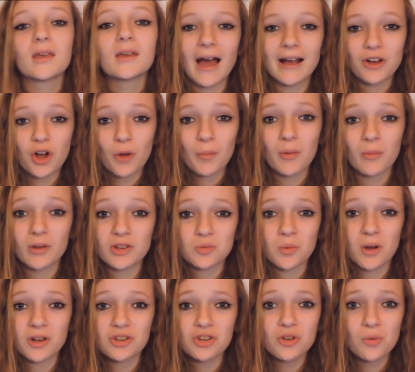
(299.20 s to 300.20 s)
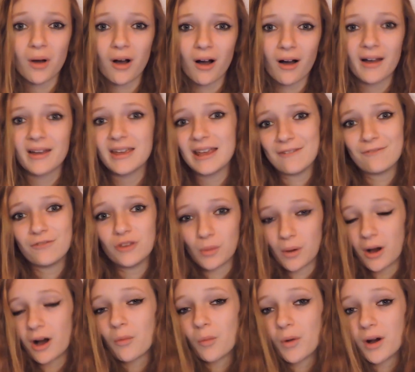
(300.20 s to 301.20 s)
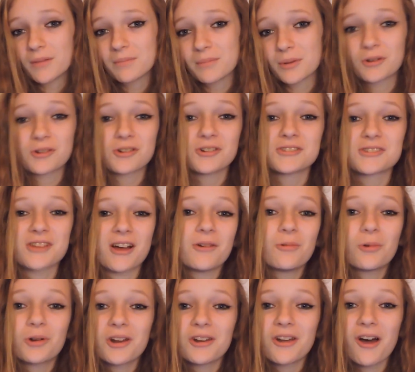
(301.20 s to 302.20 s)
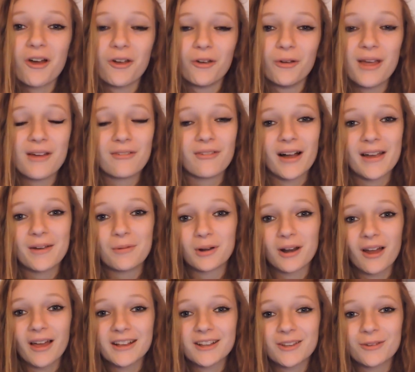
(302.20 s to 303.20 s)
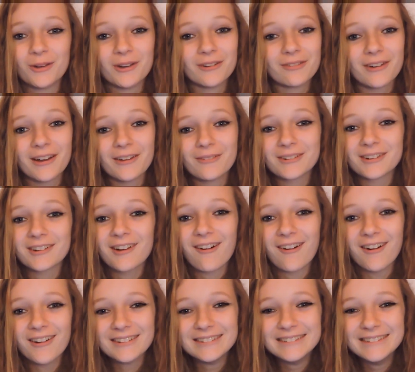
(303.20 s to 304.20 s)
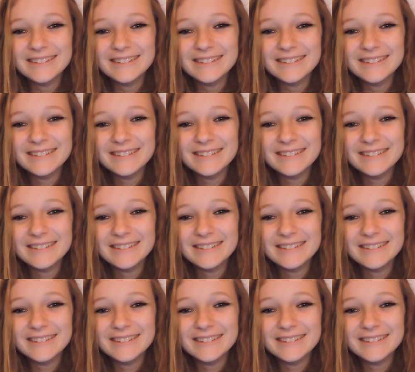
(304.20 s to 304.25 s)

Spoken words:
and comment which one you are, if you are one, because I want to know if I would like you or if I would not.